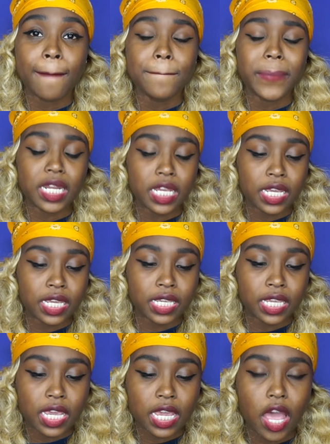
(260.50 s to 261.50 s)
but uh
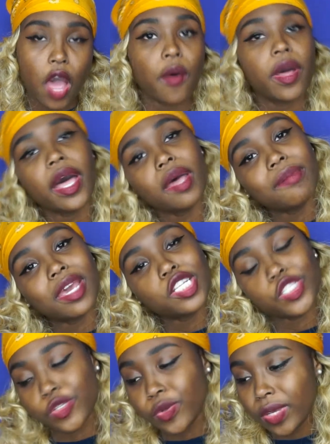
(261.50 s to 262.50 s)
yeah i'll come back
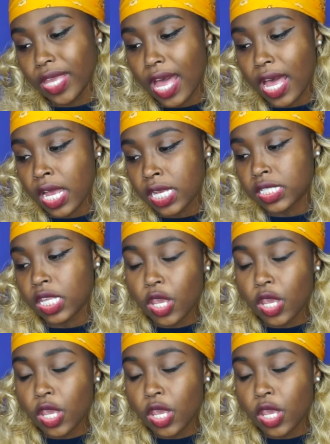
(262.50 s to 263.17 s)
to you guys